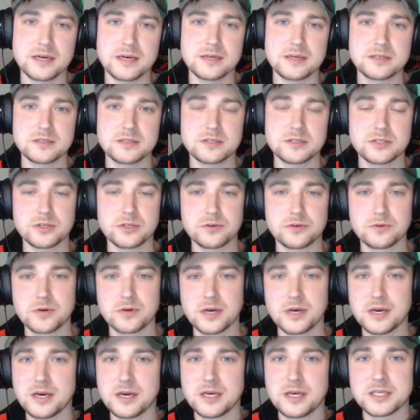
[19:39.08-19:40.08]
So
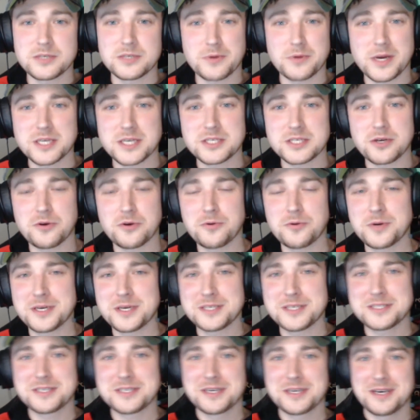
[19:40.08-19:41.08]
as
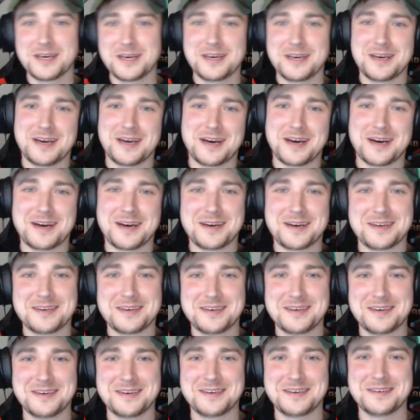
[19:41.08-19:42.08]
always,
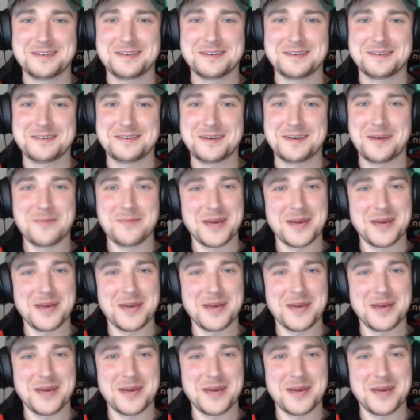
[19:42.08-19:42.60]
I